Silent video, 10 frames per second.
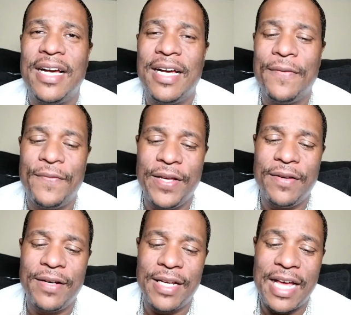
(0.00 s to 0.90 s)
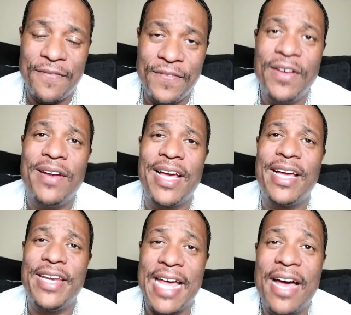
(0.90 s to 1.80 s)
I felt like
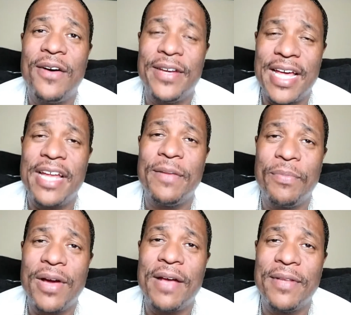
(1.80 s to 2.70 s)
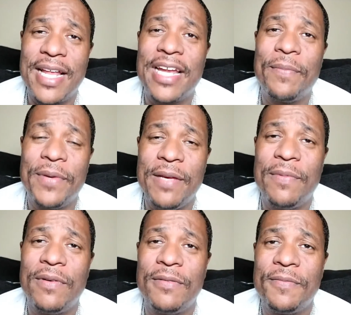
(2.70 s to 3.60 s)
now that I deprived a lot of people